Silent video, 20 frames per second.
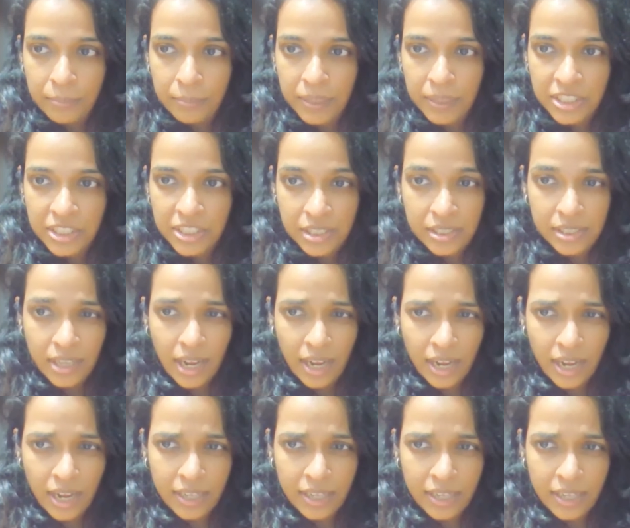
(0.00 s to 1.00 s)
but just a
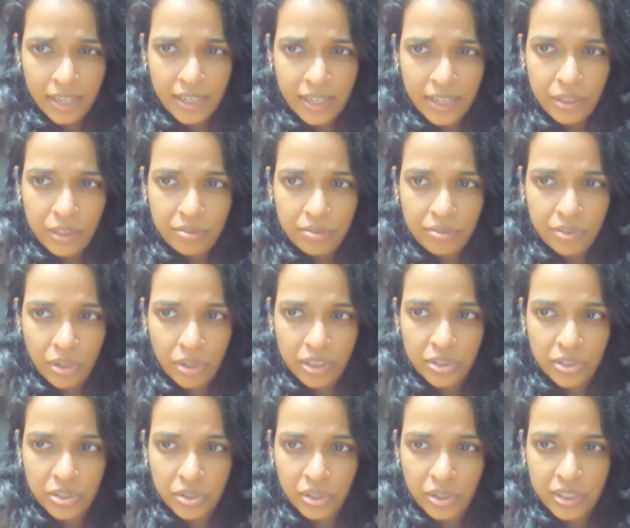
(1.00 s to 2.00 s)
high level of
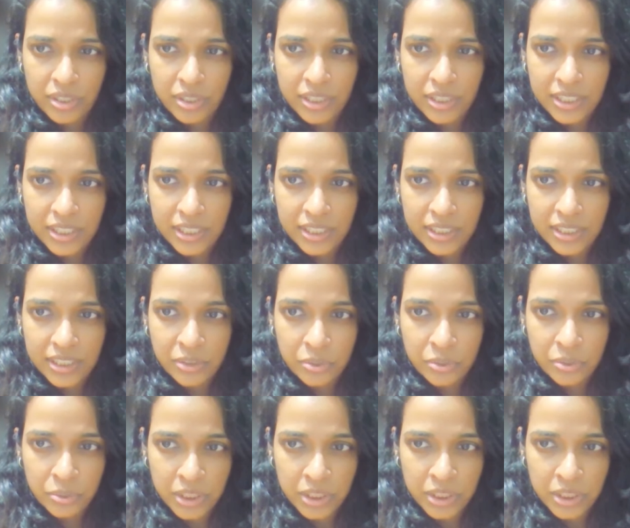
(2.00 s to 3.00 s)
cholesterol detected
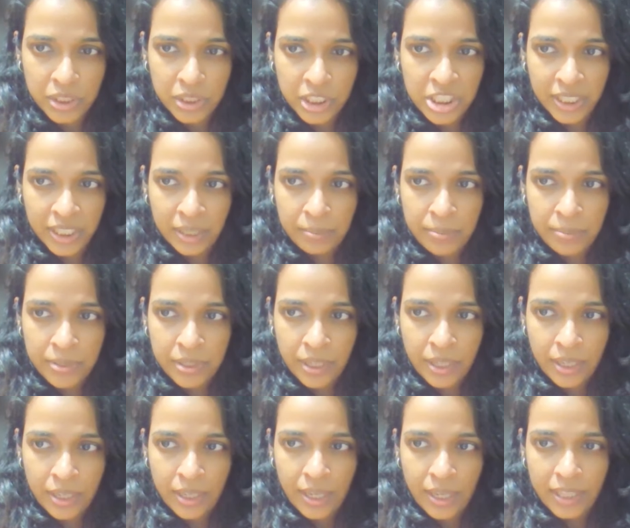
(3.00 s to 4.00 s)
in routine
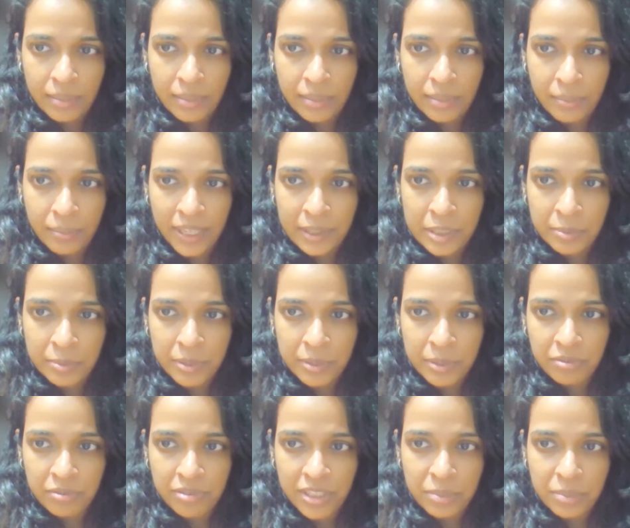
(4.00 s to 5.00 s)
checkups and the
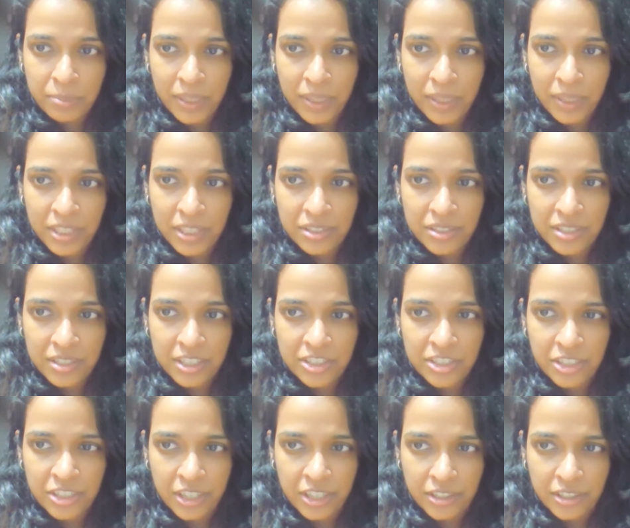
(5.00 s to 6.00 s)
management of these
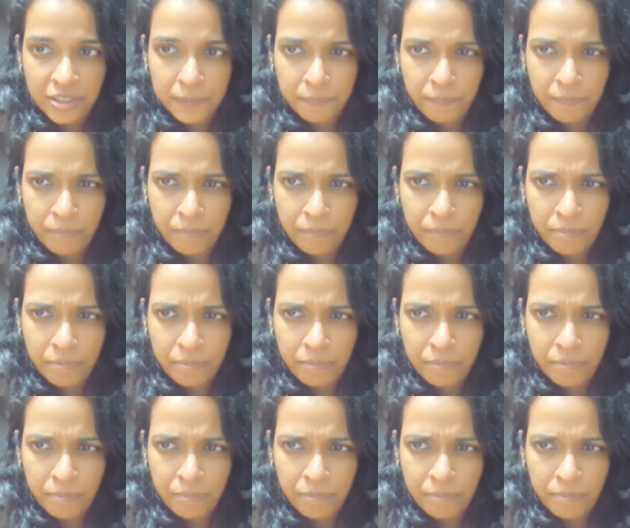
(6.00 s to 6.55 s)
patients in general?